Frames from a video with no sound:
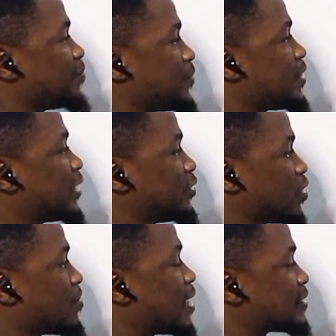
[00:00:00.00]
maybe any
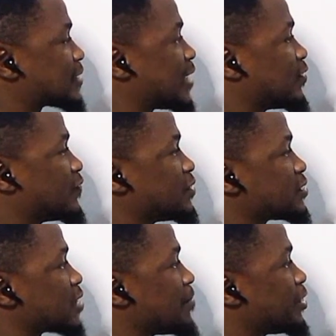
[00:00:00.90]
number inside of
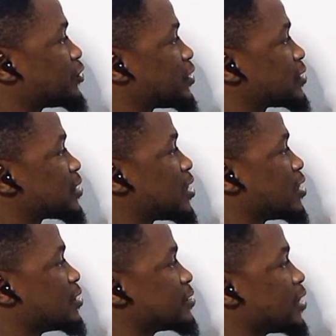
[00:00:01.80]
this matrix,
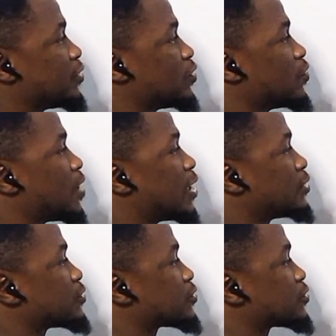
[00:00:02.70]
0, 1,